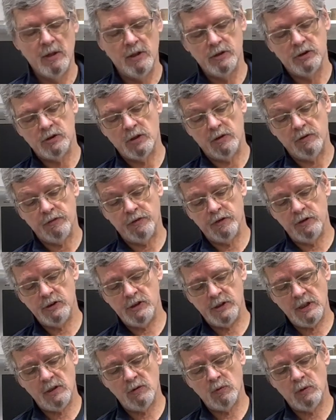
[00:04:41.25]
So the first
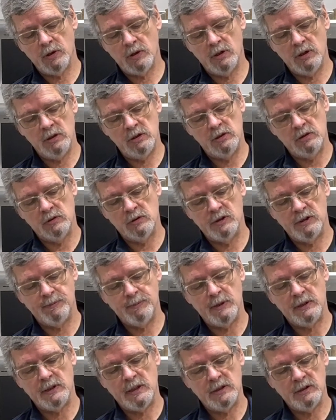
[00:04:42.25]
thing we're going to do is
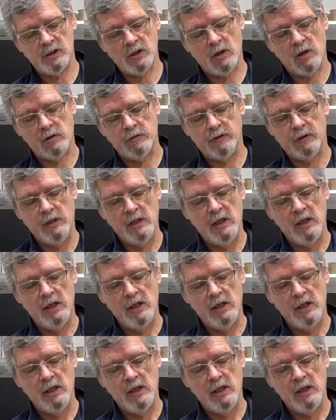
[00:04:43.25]
spin this off.